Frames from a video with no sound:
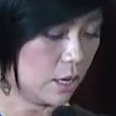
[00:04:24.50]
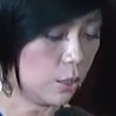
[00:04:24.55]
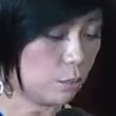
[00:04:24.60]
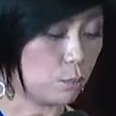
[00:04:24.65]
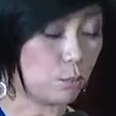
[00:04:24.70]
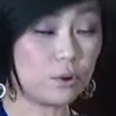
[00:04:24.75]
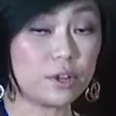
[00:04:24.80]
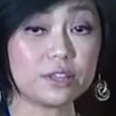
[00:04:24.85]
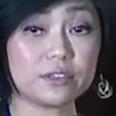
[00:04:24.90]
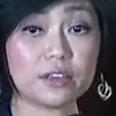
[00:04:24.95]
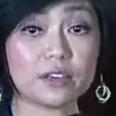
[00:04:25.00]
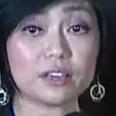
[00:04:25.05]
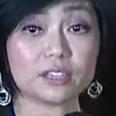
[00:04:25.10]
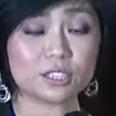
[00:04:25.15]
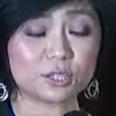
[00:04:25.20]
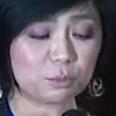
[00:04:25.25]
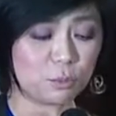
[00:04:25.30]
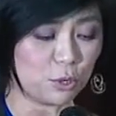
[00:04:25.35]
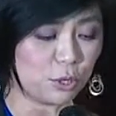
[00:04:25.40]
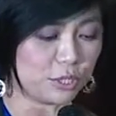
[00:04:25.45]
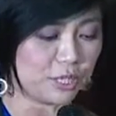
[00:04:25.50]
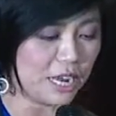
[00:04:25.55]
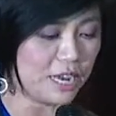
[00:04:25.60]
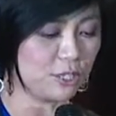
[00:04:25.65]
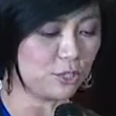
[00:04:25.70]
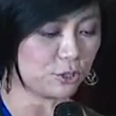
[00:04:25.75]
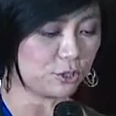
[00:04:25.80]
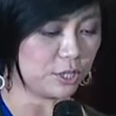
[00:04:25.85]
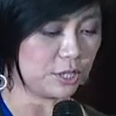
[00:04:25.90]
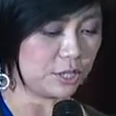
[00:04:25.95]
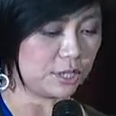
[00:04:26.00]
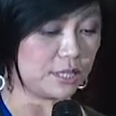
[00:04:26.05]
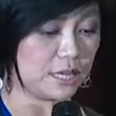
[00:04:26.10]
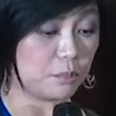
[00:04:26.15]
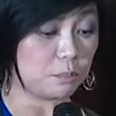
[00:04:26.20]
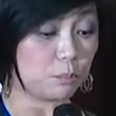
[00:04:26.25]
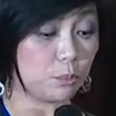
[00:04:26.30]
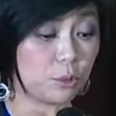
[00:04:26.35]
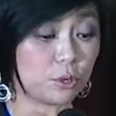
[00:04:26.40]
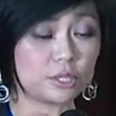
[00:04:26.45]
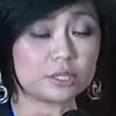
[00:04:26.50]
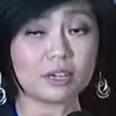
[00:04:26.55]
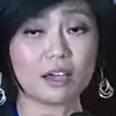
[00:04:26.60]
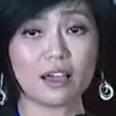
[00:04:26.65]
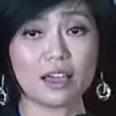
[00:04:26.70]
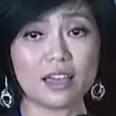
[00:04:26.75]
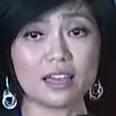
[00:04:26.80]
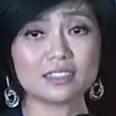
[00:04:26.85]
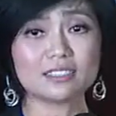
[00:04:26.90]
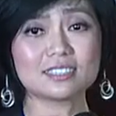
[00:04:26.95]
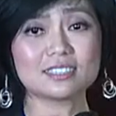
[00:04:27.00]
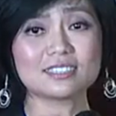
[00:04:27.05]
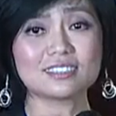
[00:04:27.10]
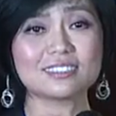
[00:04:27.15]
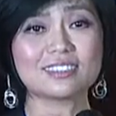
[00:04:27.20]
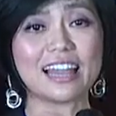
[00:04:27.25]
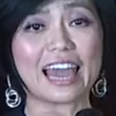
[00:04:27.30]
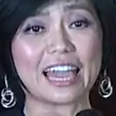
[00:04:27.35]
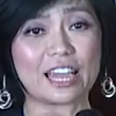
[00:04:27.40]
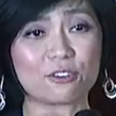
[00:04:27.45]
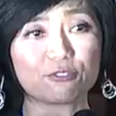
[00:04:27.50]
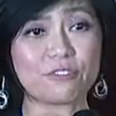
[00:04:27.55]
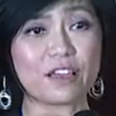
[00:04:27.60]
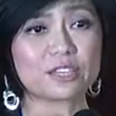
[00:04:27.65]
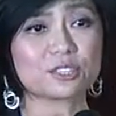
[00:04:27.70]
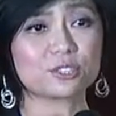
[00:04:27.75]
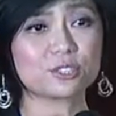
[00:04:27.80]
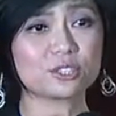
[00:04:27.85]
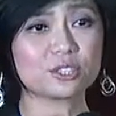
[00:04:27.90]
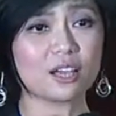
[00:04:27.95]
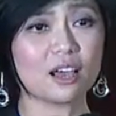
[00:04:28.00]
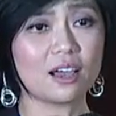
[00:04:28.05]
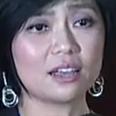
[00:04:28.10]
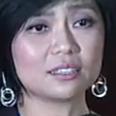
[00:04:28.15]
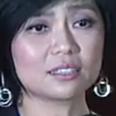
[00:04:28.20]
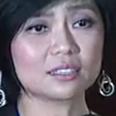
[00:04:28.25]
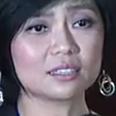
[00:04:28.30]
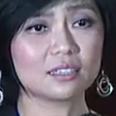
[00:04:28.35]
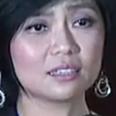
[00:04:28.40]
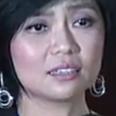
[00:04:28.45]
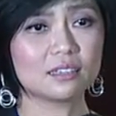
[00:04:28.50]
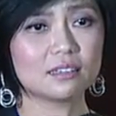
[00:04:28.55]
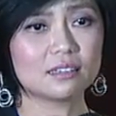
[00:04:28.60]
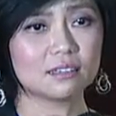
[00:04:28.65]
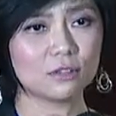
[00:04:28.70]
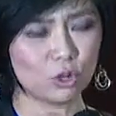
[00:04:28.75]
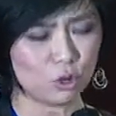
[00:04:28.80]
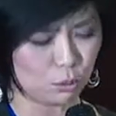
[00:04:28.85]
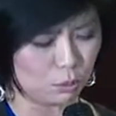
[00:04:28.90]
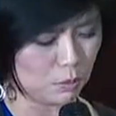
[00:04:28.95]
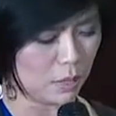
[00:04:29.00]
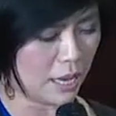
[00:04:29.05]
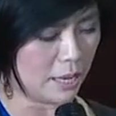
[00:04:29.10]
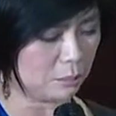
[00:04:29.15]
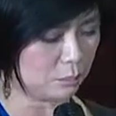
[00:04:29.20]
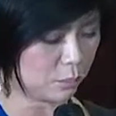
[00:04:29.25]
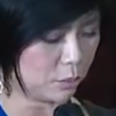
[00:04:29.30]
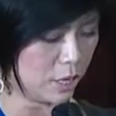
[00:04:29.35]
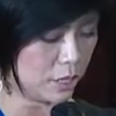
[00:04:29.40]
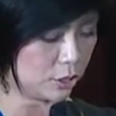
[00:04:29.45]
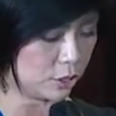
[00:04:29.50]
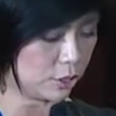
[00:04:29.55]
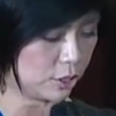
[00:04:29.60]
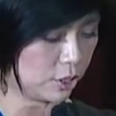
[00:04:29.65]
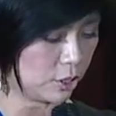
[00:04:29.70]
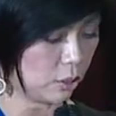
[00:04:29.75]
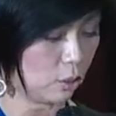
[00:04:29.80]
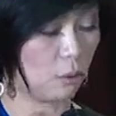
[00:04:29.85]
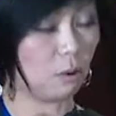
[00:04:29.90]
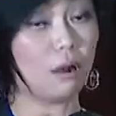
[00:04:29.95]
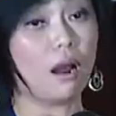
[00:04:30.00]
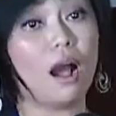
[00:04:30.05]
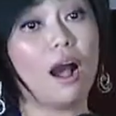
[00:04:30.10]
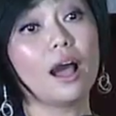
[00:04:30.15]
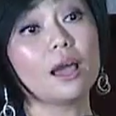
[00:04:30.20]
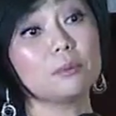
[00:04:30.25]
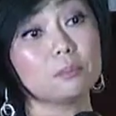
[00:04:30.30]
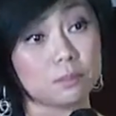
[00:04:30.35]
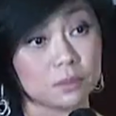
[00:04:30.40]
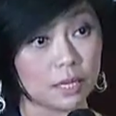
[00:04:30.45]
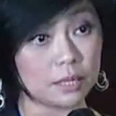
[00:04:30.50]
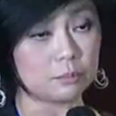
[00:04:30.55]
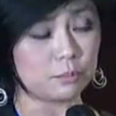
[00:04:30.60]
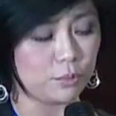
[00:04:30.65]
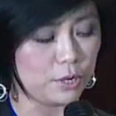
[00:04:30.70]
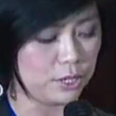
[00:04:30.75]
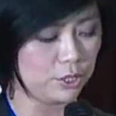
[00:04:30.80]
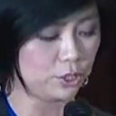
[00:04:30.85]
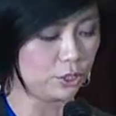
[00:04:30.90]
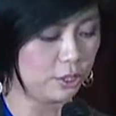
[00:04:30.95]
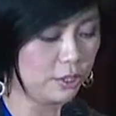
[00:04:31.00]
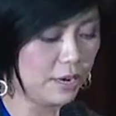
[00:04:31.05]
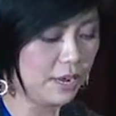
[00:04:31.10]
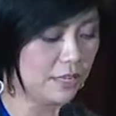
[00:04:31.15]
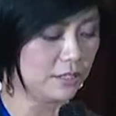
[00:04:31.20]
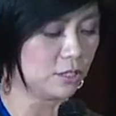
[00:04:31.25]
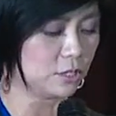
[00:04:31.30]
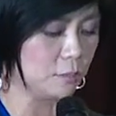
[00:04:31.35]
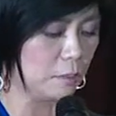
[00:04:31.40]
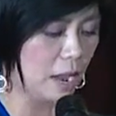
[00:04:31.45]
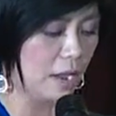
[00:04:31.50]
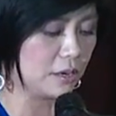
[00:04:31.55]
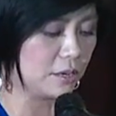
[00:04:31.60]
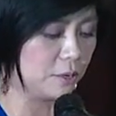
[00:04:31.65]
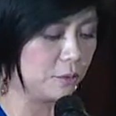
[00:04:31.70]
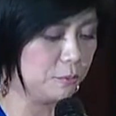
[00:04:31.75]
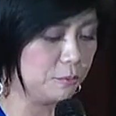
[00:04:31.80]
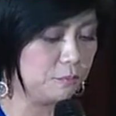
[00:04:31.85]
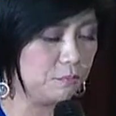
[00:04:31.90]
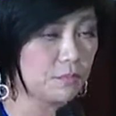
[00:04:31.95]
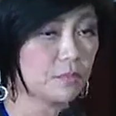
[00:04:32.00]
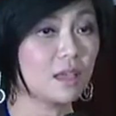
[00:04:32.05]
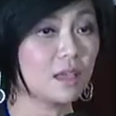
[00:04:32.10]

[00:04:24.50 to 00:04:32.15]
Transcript: Breathing is more dangerous than poor diet, lack of exercise, low blood pressure or high blood pressure, and tobacco.